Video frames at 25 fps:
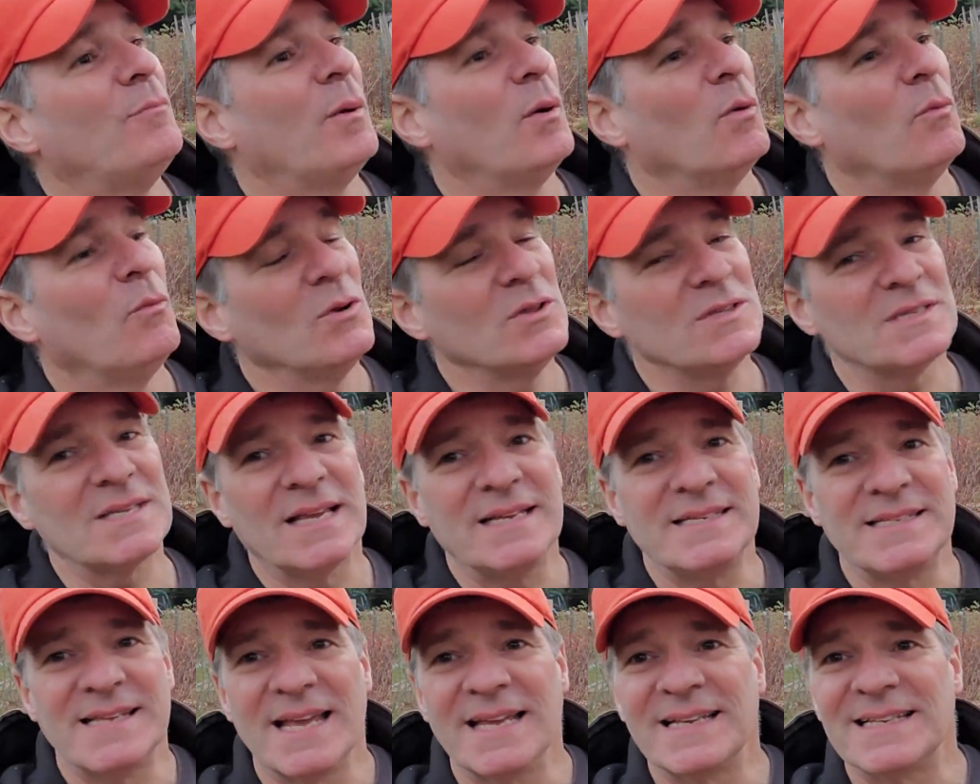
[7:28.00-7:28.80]
but once
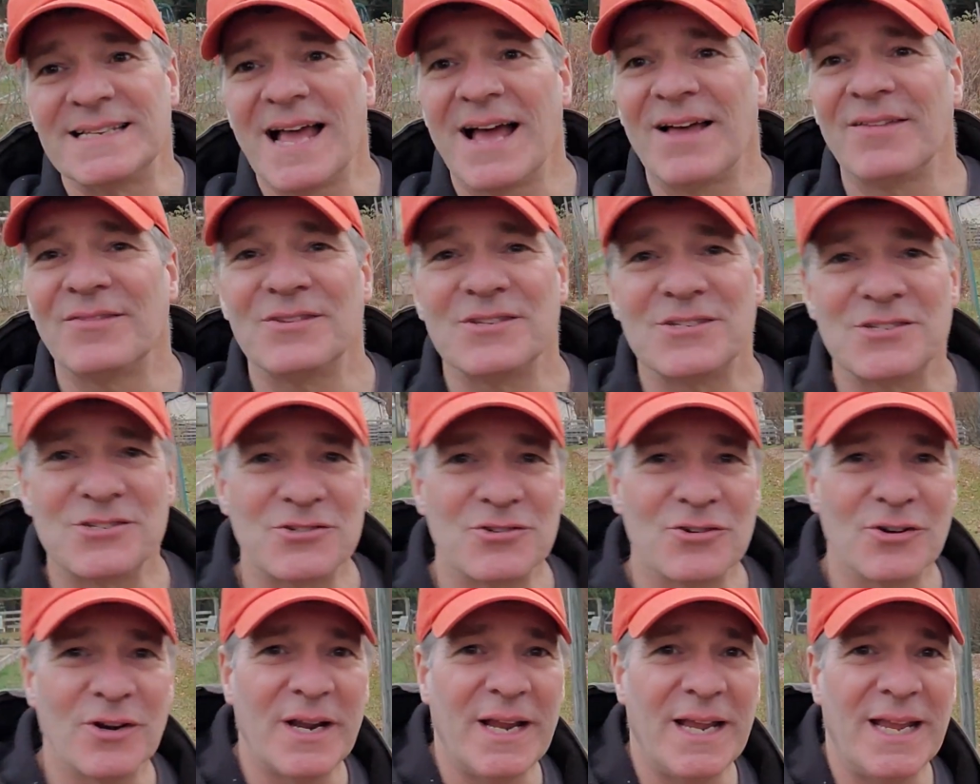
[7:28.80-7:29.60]
I take down this
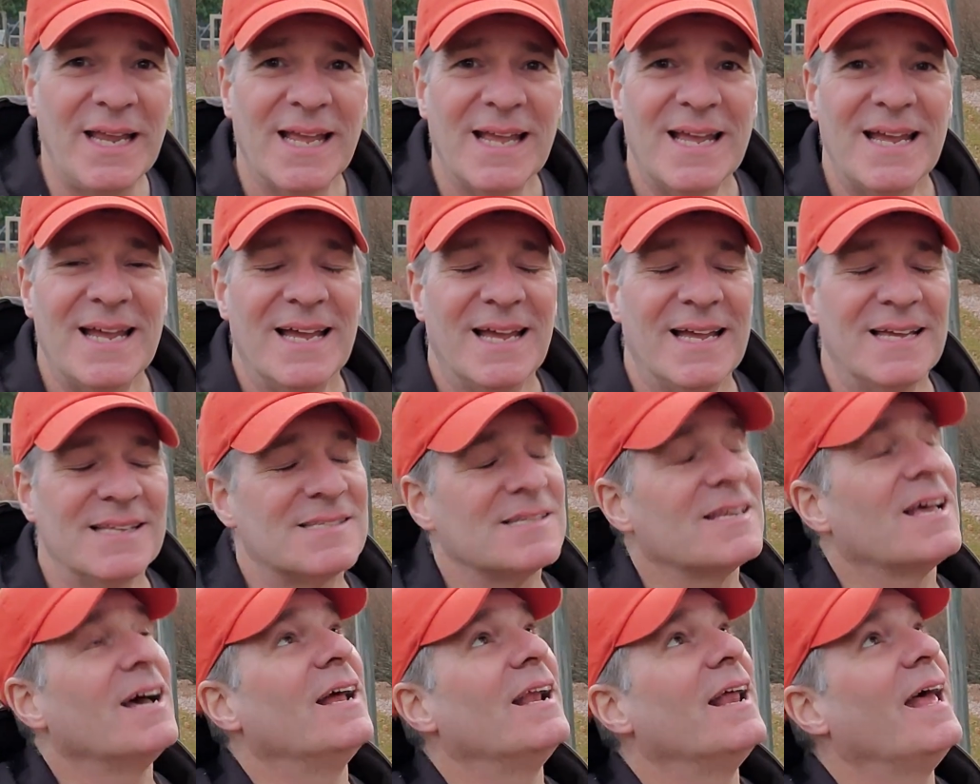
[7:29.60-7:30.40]
tree,
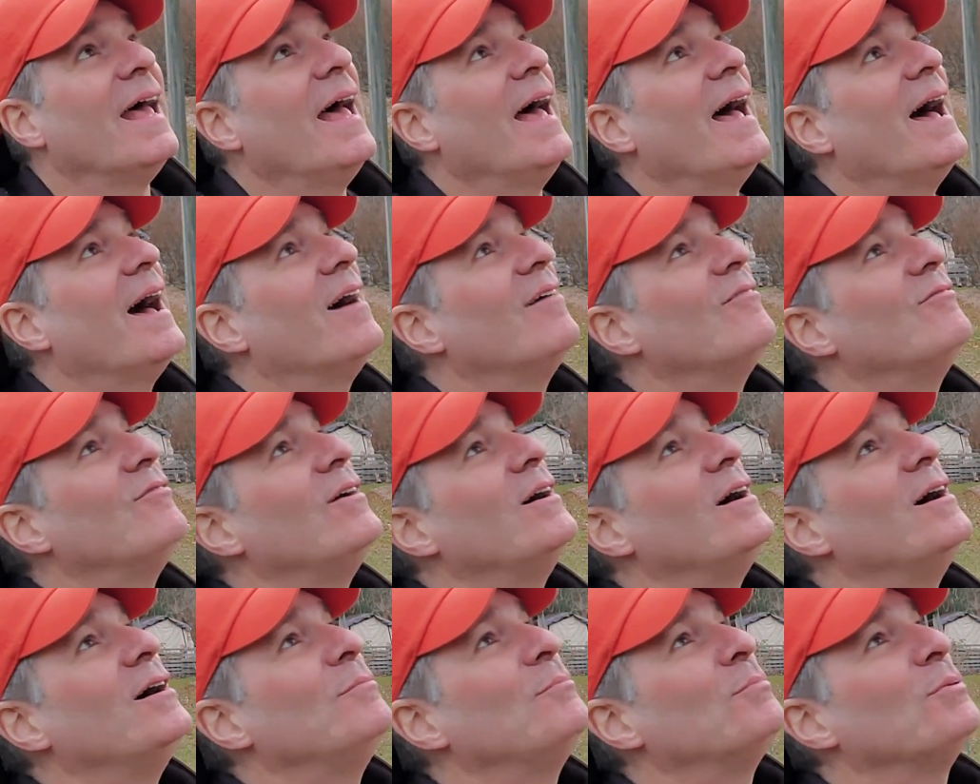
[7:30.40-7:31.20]
it's gonna
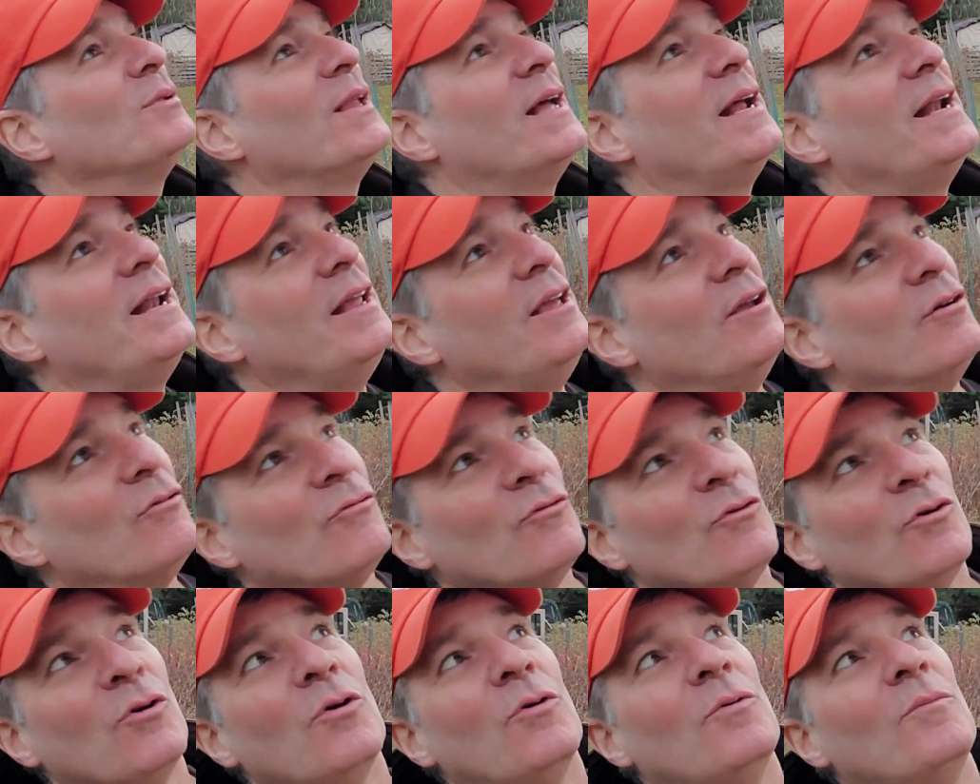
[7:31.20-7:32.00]
have plenty of
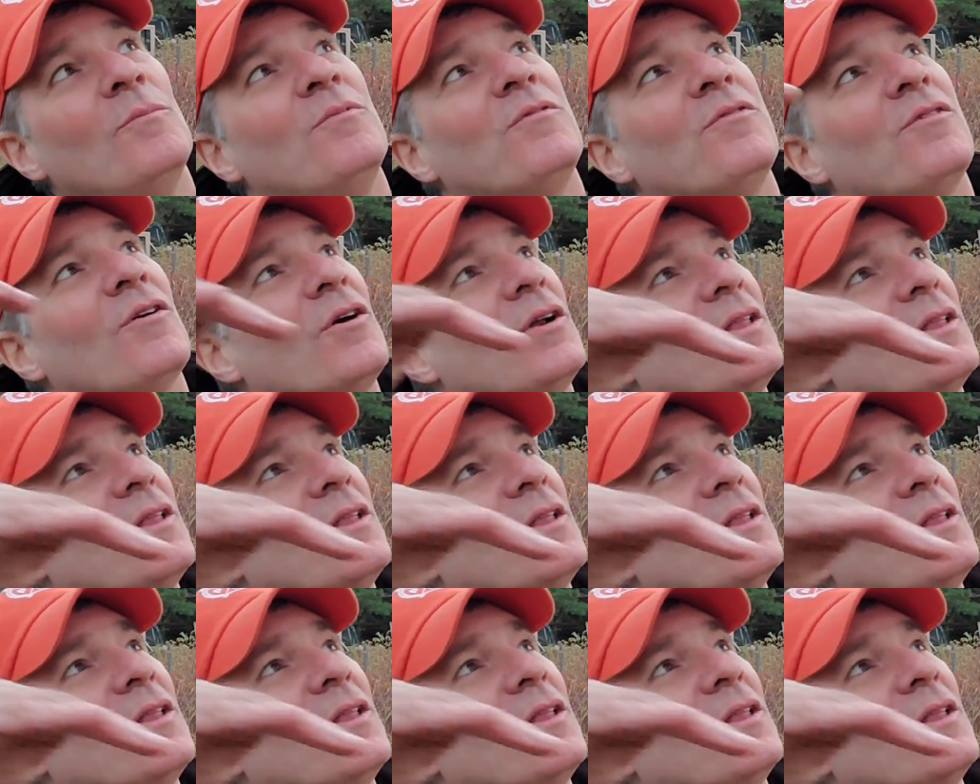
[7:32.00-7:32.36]
room for